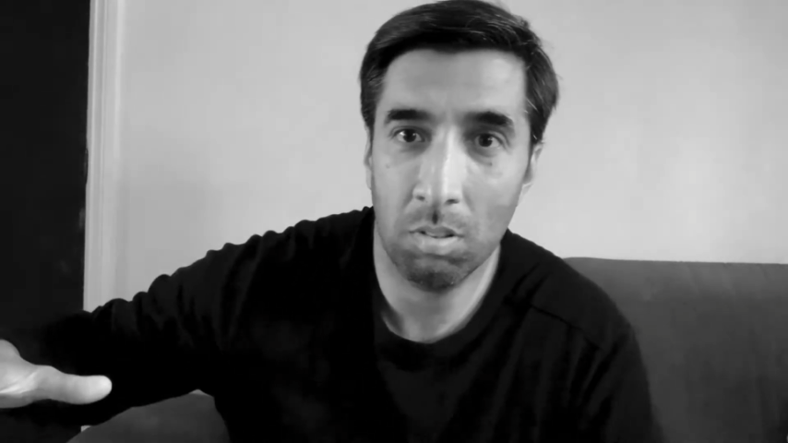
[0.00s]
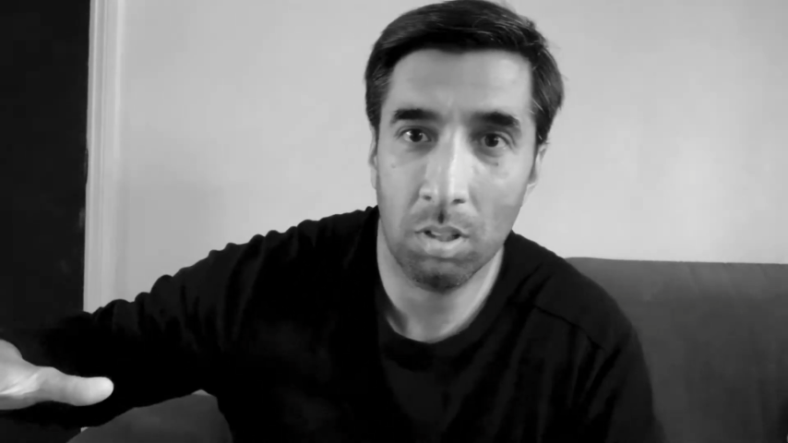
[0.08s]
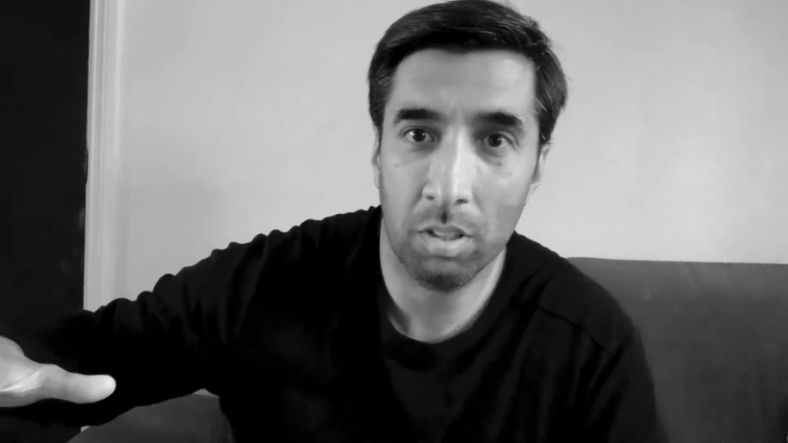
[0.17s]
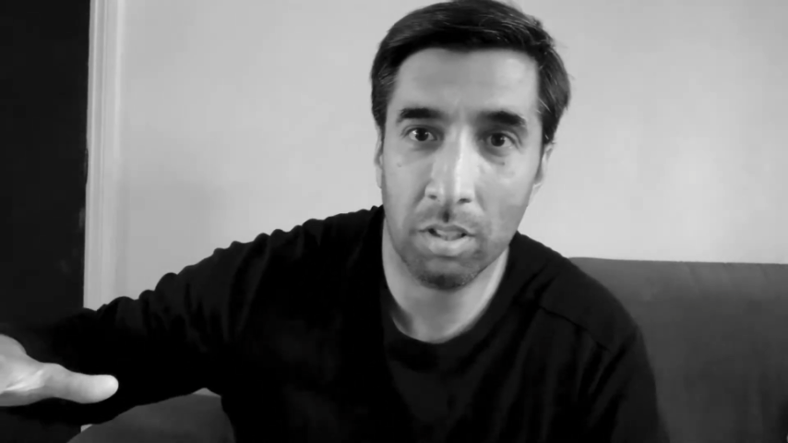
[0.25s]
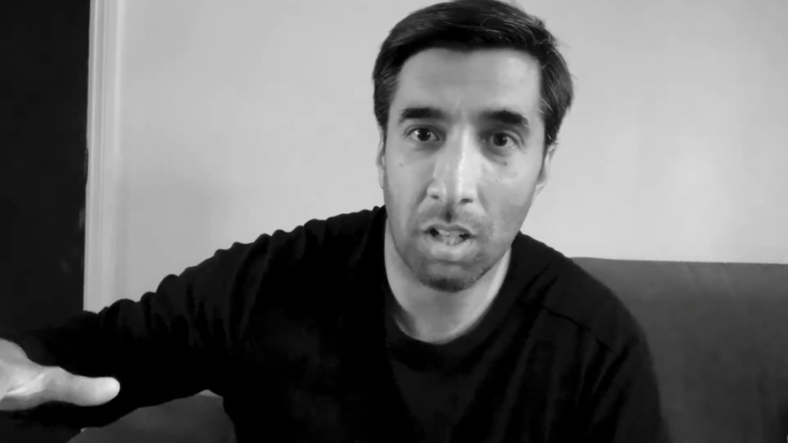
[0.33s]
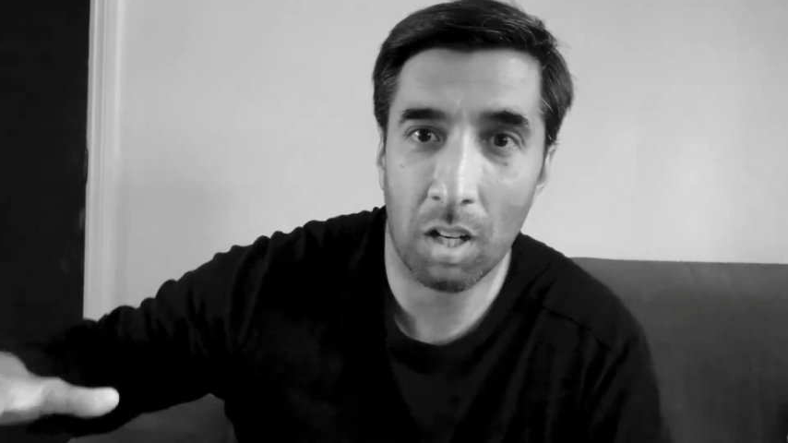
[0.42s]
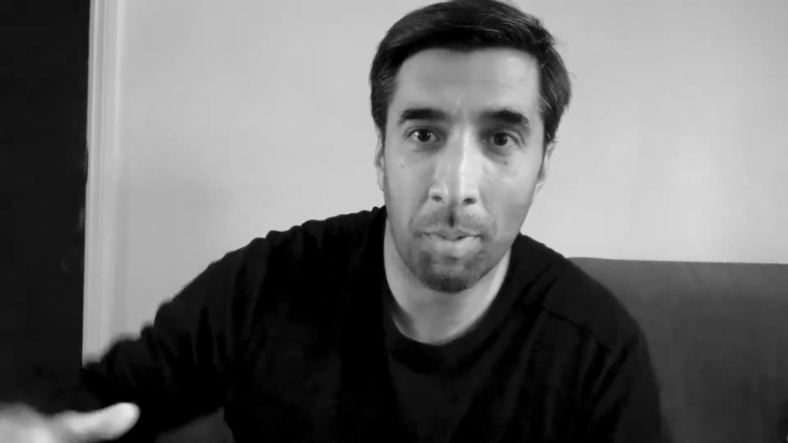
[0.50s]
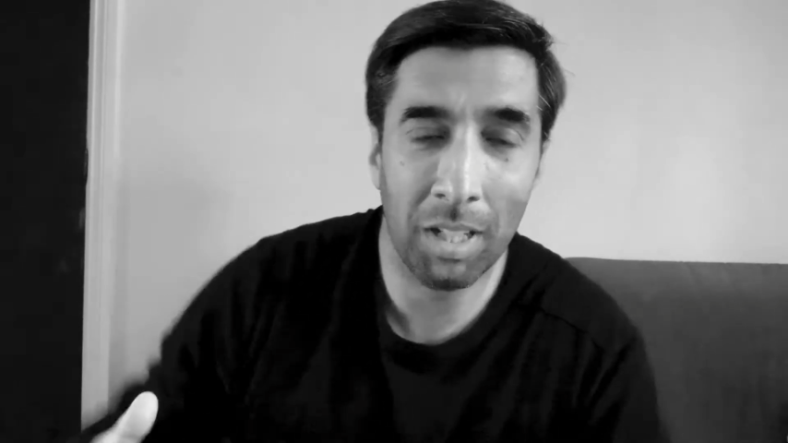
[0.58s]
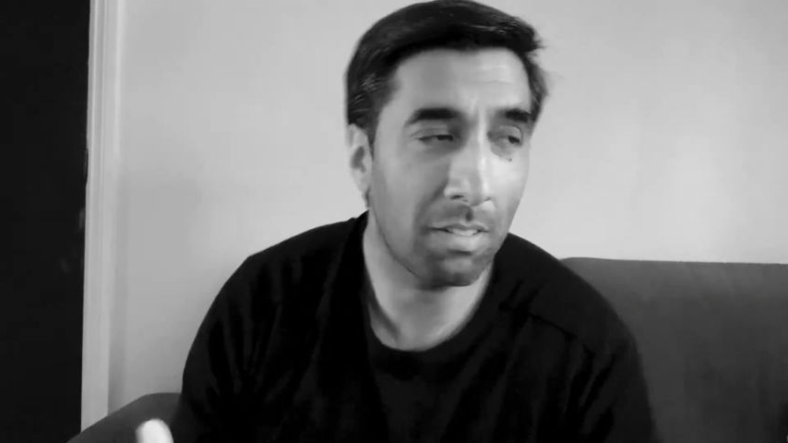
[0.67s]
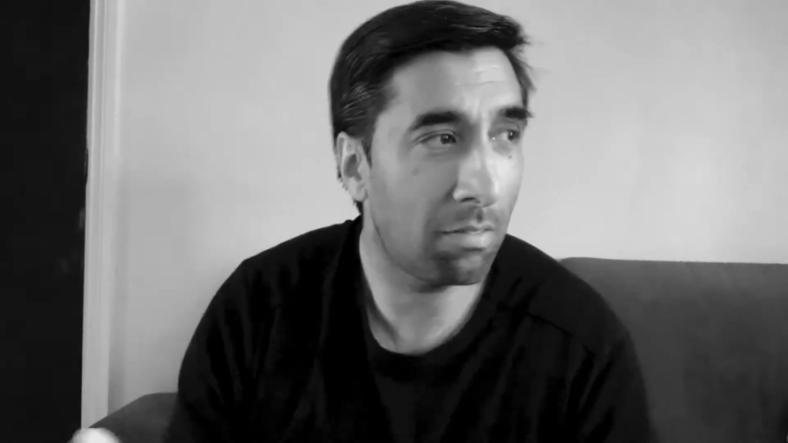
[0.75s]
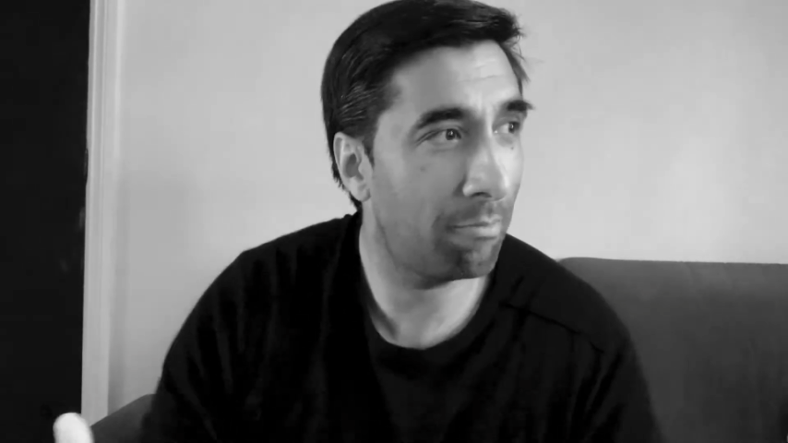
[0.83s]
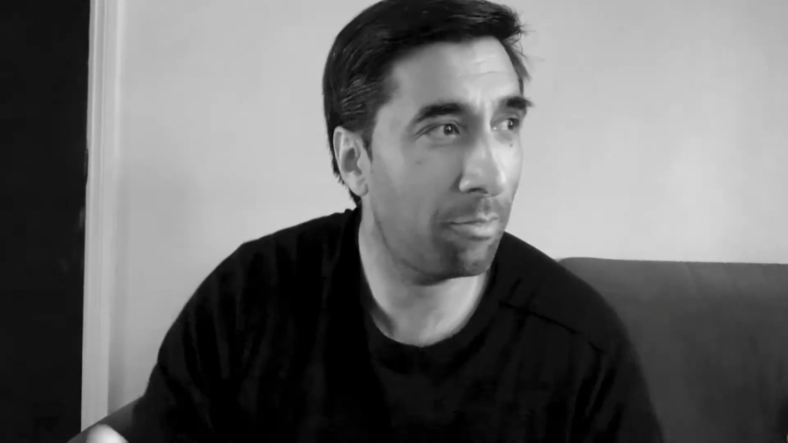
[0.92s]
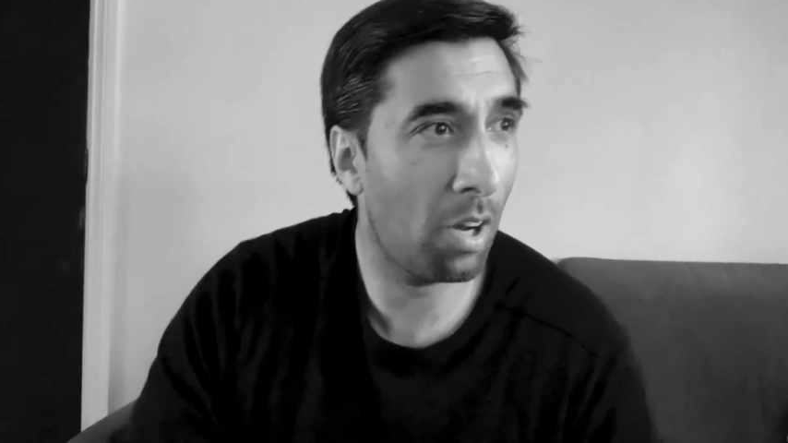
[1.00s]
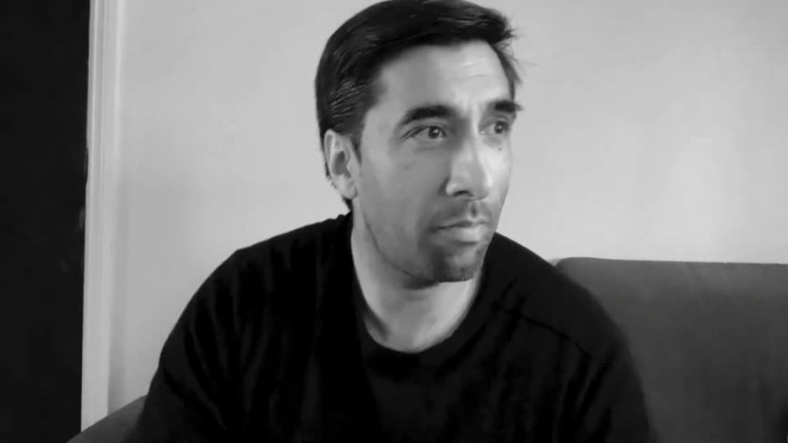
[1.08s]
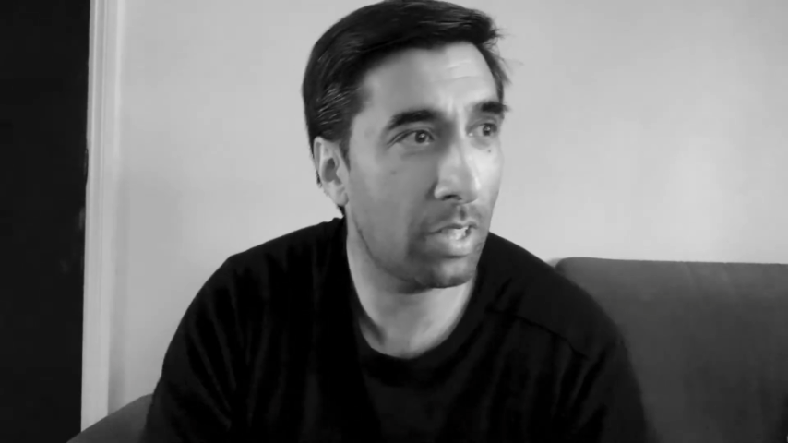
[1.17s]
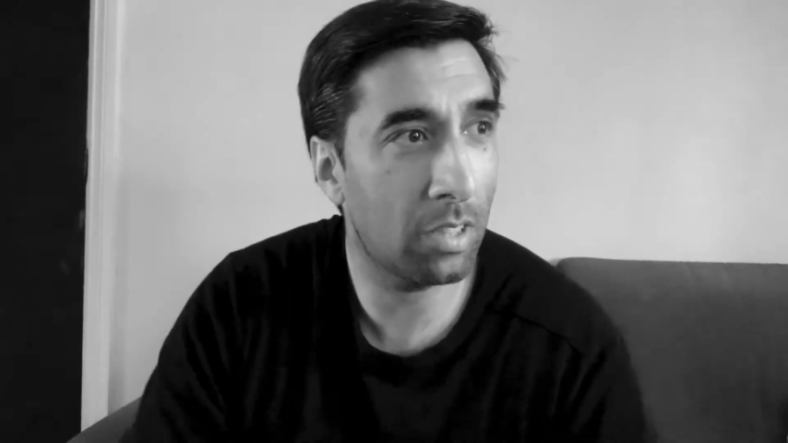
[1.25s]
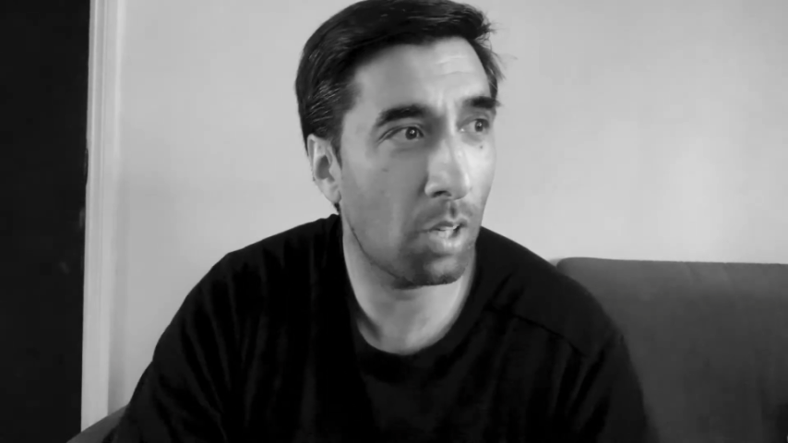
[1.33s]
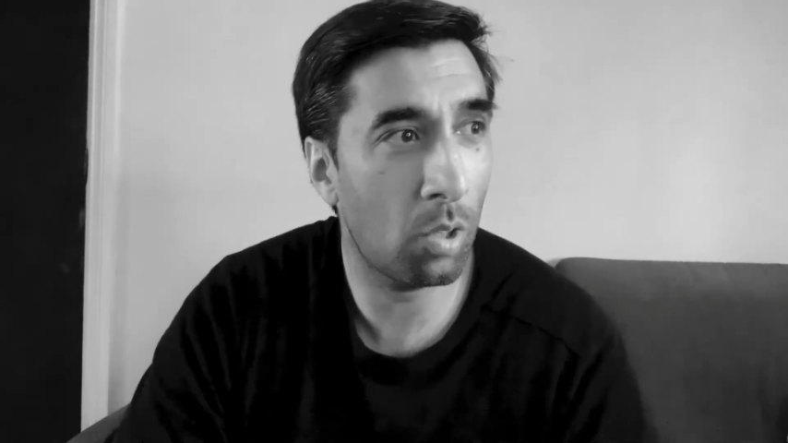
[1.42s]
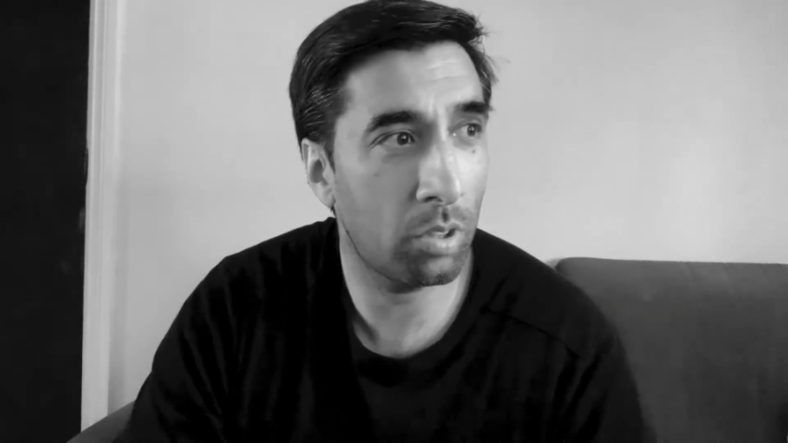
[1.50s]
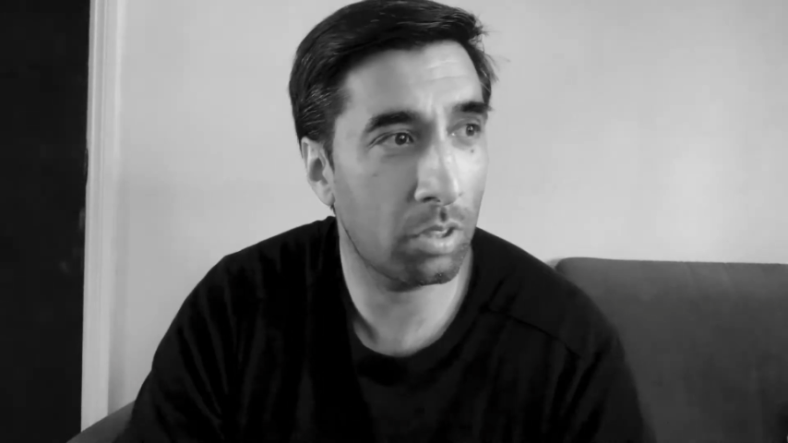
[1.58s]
You know what I mean? 5 years old.